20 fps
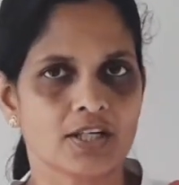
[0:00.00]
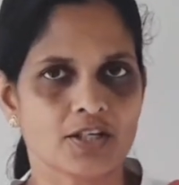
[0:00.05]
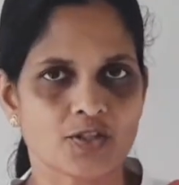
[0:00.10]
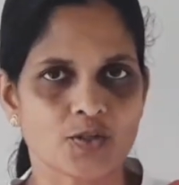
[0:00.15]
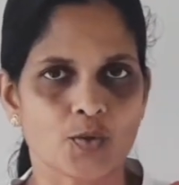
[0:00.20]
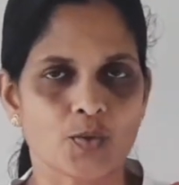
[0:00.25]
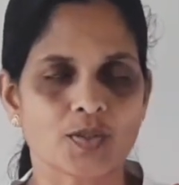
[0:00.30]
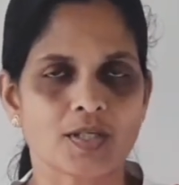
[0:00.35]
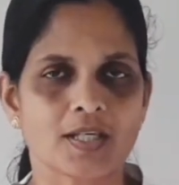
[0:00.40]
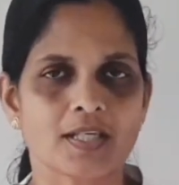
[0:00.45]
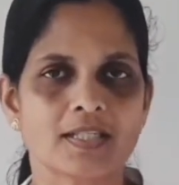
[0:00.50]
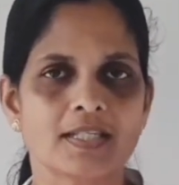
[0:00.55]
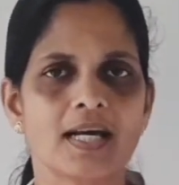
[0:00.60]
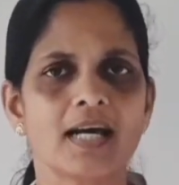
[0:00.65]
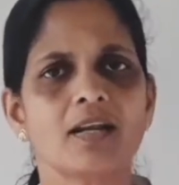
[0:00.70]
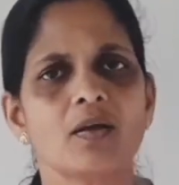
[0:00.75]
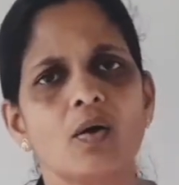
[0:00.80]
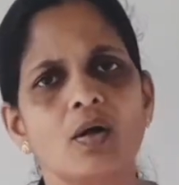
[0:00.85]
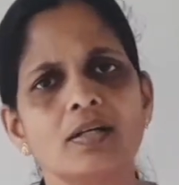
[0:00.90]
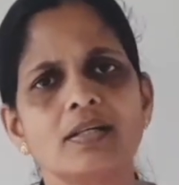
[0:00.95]
resources
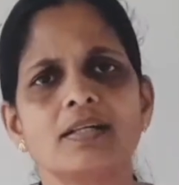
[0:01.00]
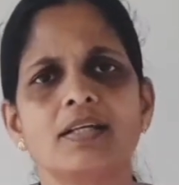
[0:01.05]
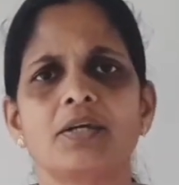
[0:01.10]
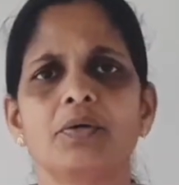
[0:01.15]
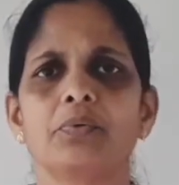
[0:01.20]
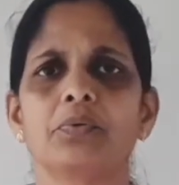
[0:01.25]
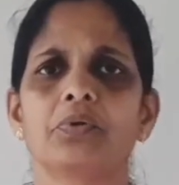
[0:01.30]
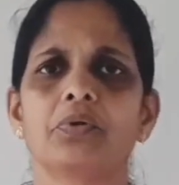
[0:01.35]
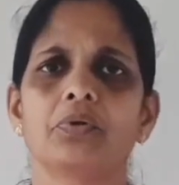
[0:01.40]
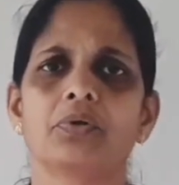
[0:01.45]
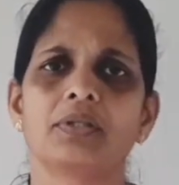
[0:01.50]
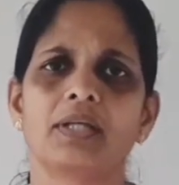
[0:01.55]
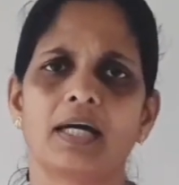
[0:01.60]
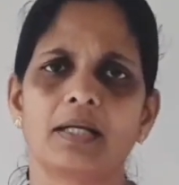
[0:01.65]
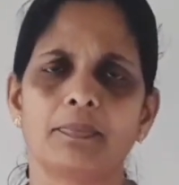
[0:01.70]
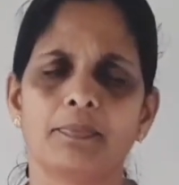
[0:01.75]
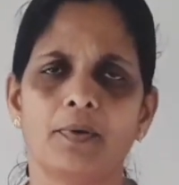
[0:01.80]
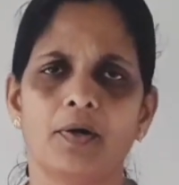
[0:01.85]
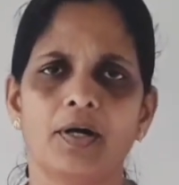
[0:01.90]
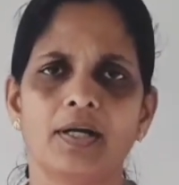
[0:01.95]
are, already you know
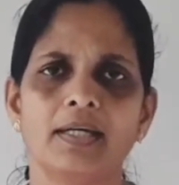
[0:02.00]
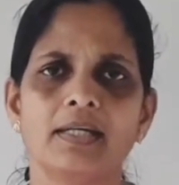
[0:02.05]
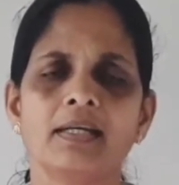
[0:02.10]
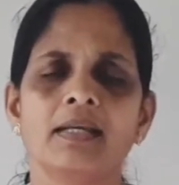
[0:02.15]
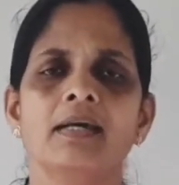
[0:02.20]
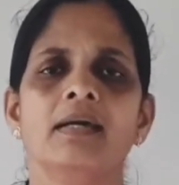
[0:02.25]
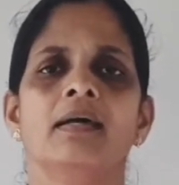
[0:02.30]
that point,